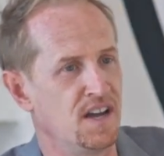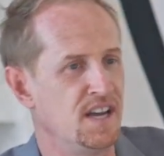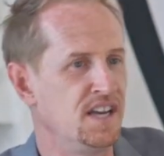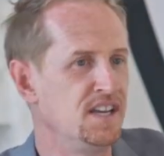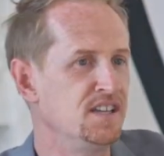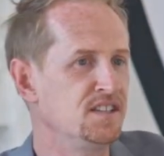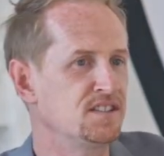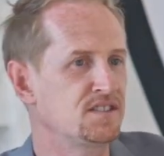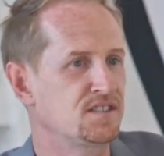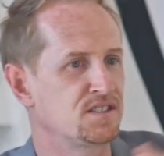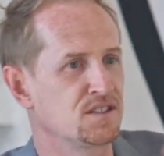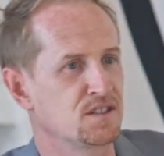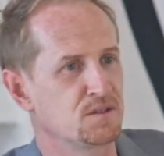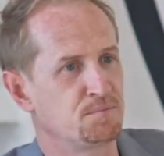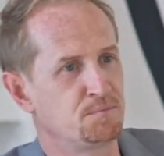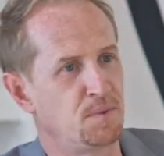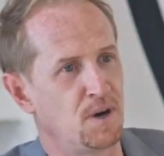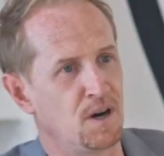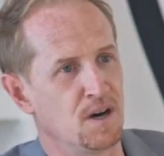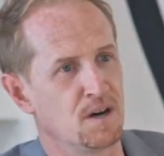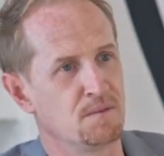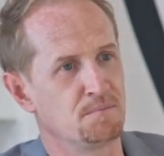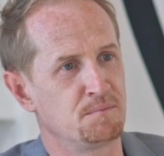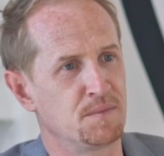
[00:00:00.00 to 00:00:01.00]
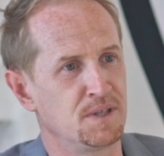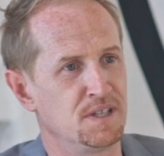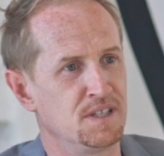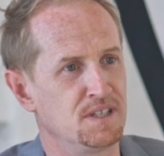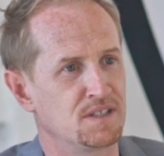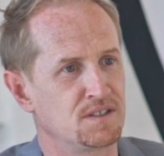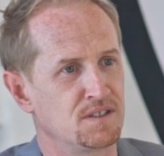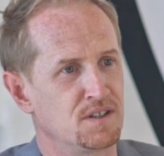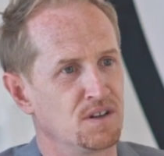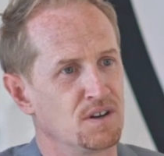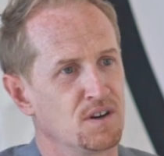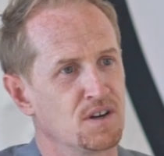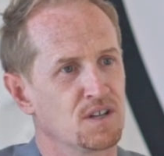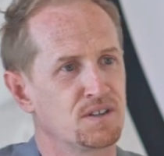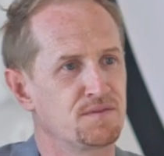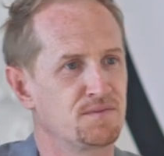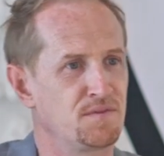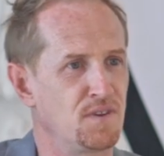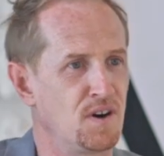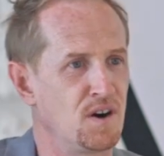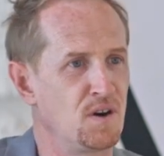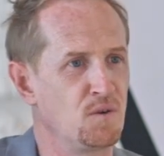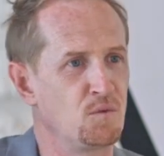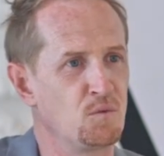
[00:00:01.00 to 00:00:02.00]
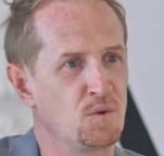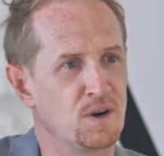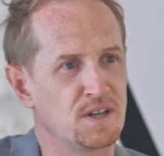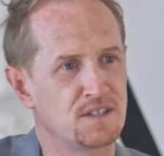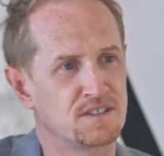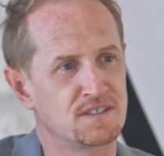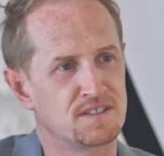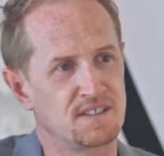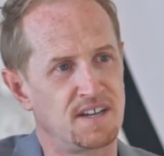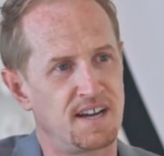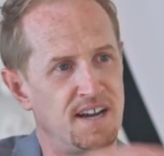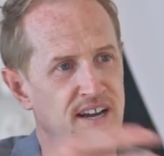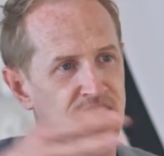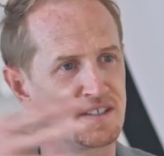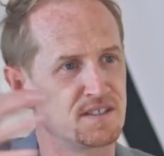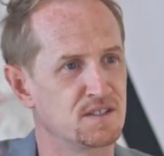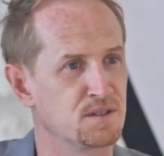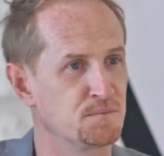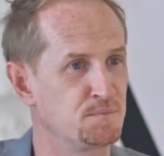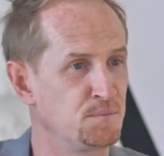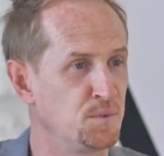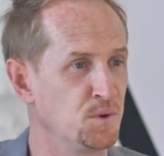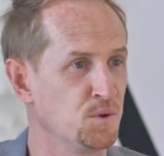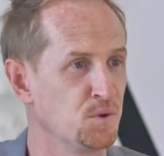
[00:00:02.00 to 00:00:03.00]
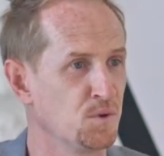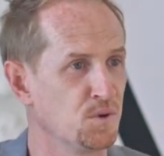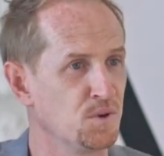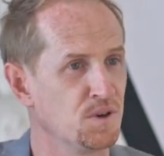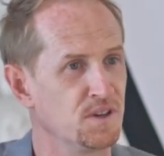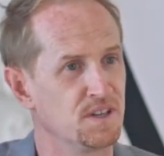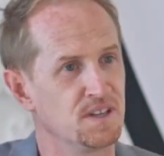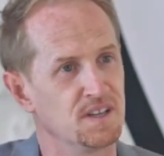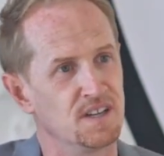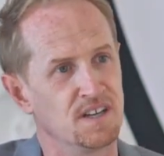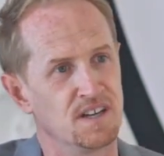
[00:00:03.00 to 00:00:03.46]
east as Palm Beach or as far west as the port.